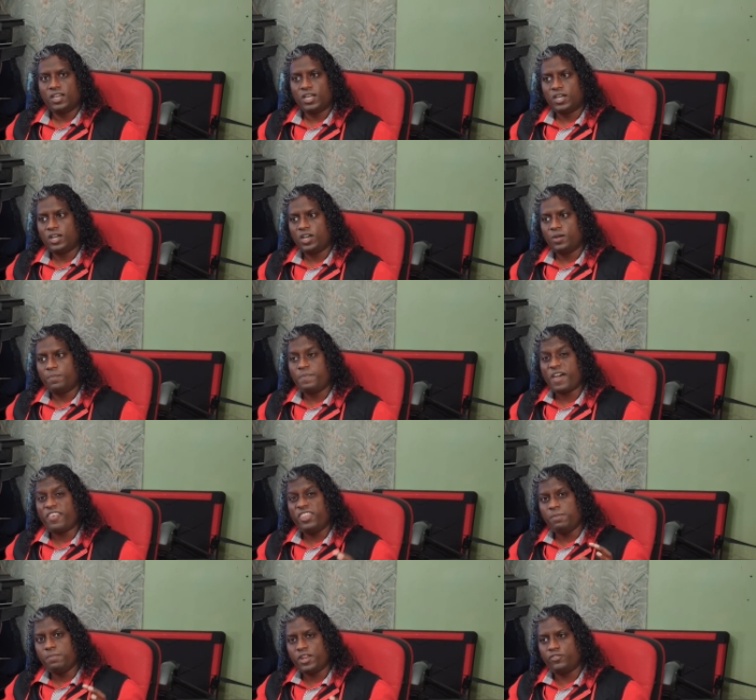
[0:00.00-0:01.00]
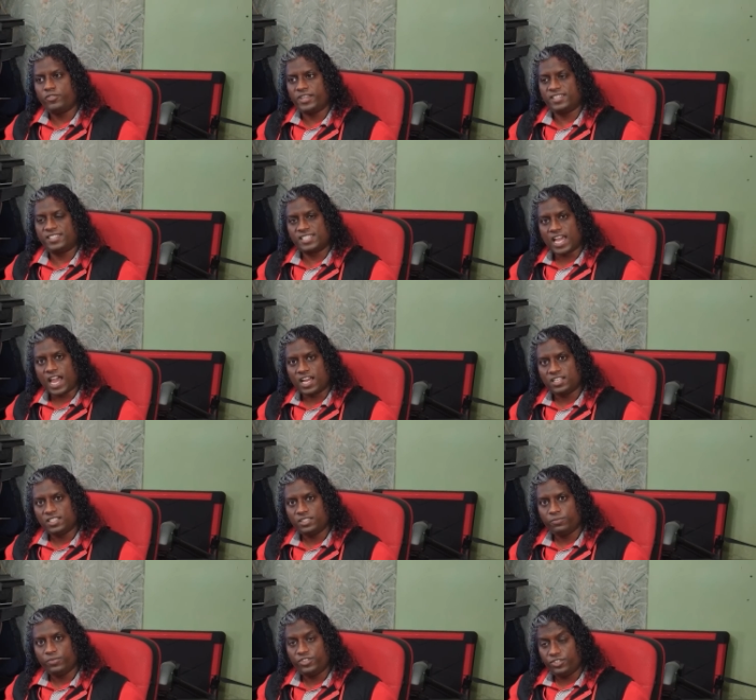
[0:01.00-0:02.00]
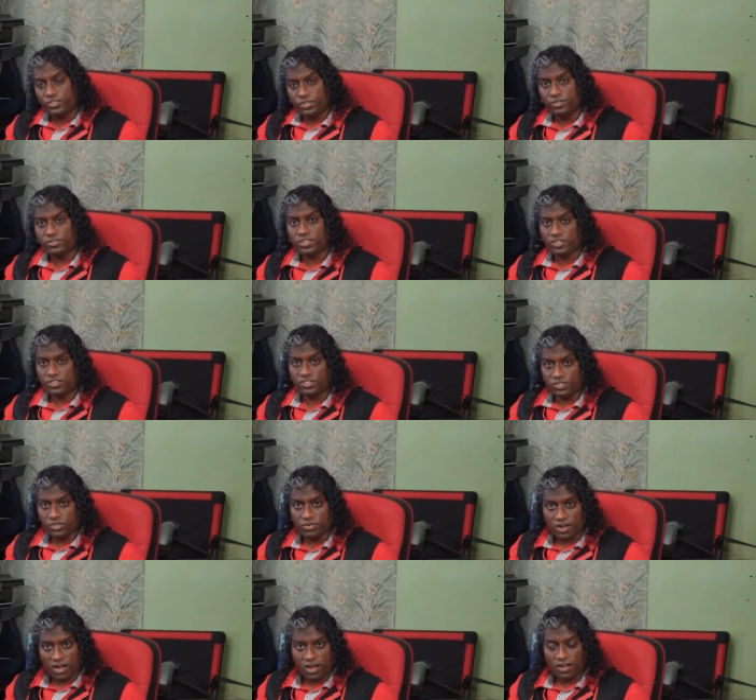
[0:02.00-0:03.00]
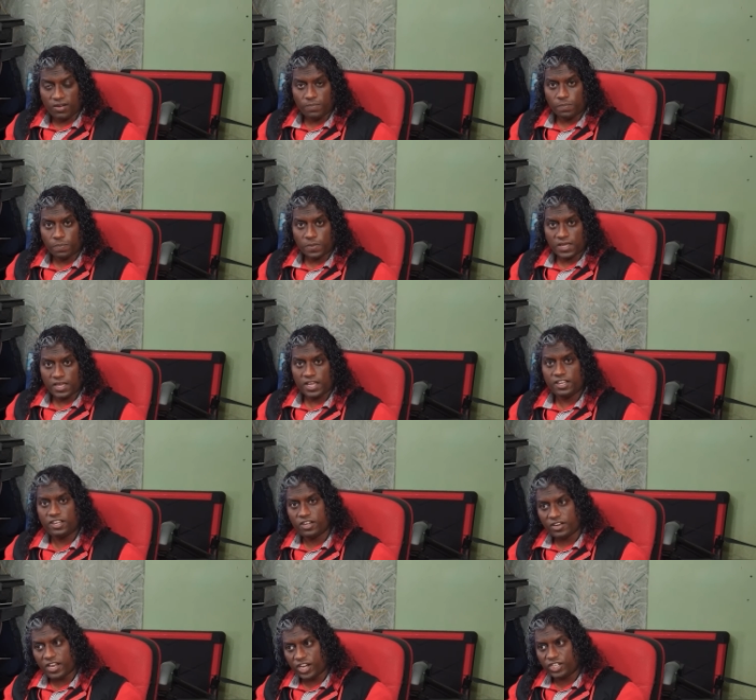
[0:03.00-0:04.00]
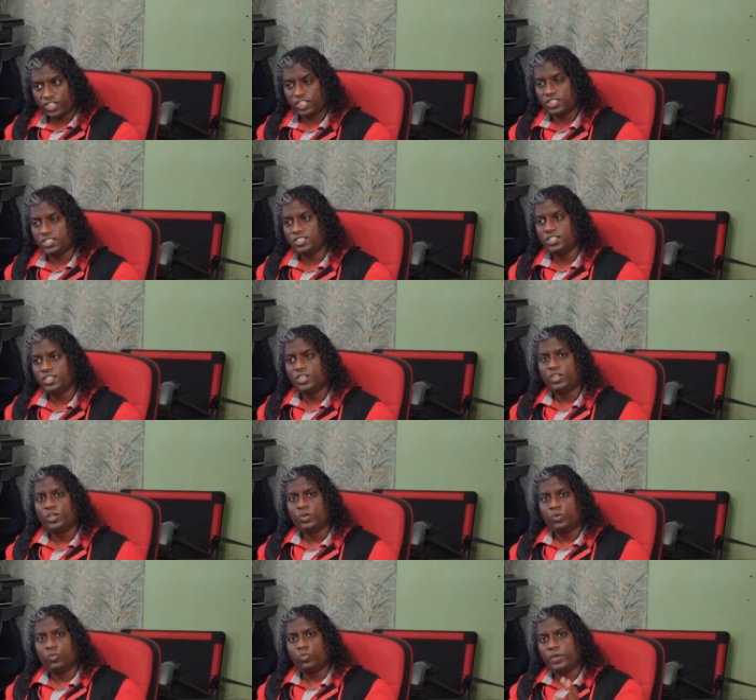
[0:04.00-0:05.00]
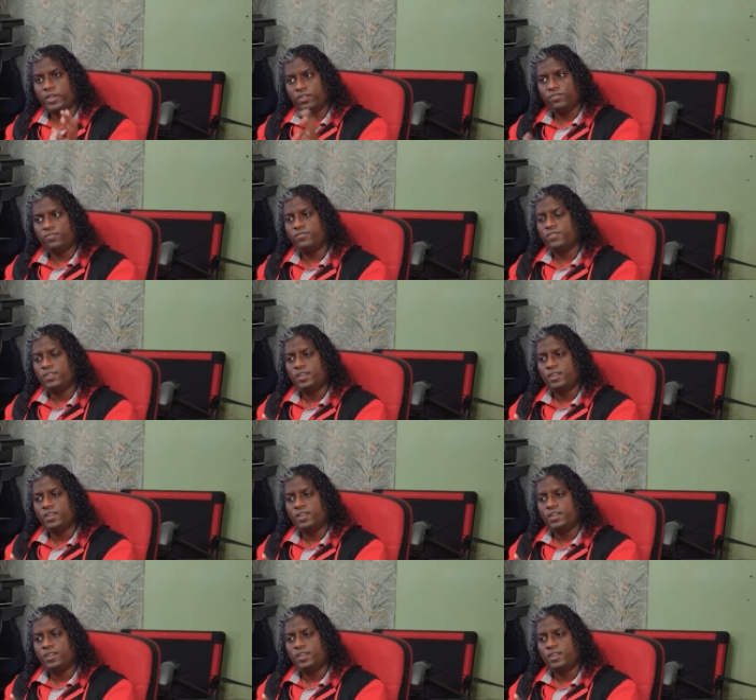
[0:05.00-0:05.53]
a bathymetric scan, which uses sonar in connection with